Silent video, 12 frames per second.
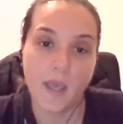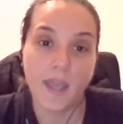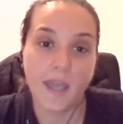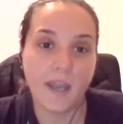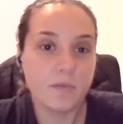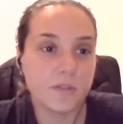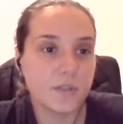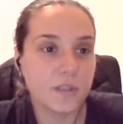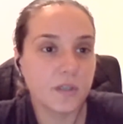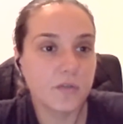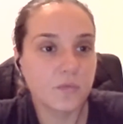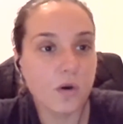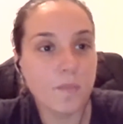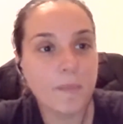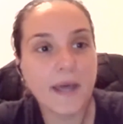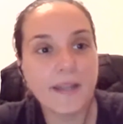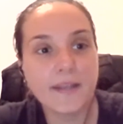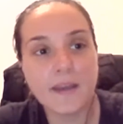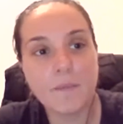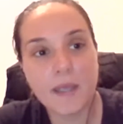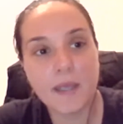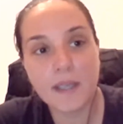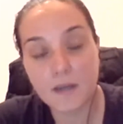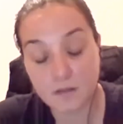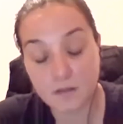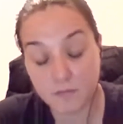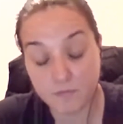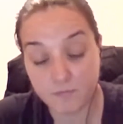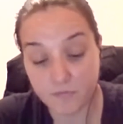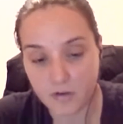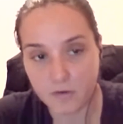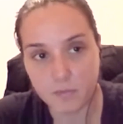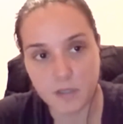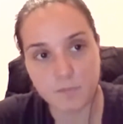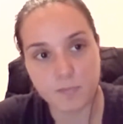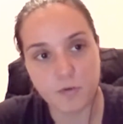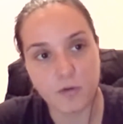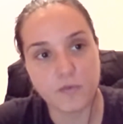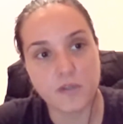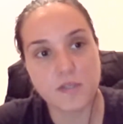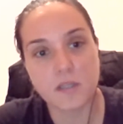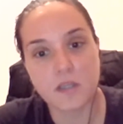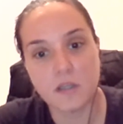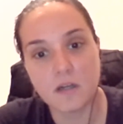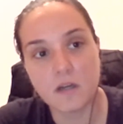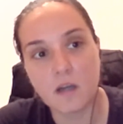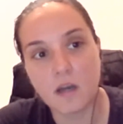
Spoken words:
NBG Group, and they make very big profits here.